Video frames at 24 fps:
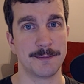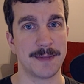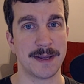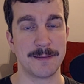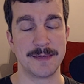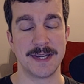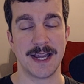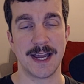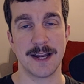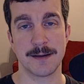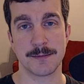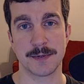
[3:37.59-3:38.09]

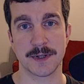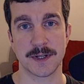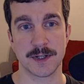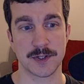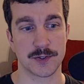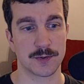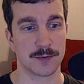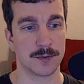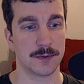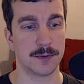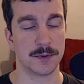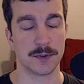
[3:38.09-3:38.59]
Maybe Aember
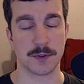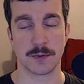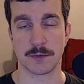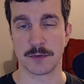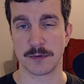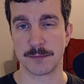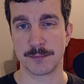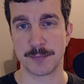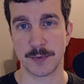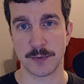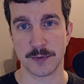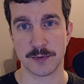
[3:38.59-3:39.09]
control
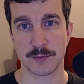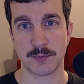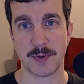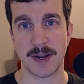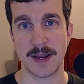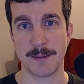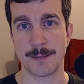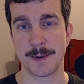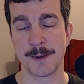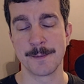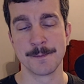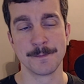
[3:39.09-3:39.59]
or a board
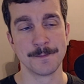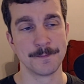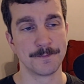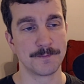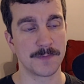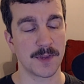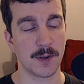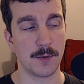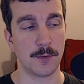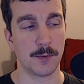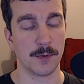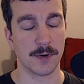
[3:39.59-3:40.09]
wipe
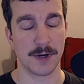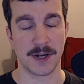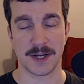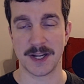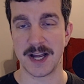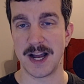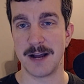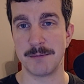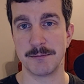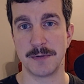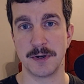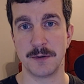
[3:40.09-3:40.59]
or a
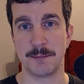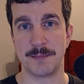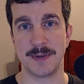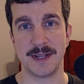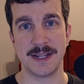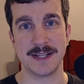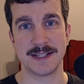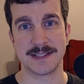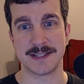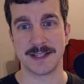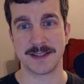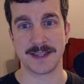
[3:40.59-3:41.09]
combo
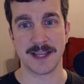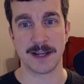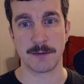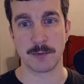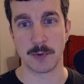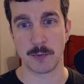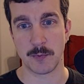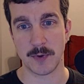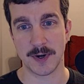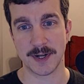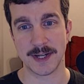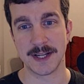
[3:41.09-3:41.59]
piece that they
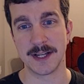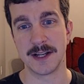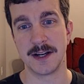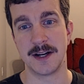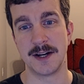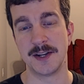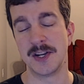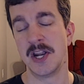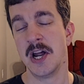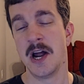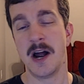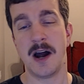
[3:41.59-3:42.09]
were working
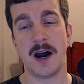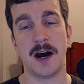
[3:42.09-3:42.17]
on,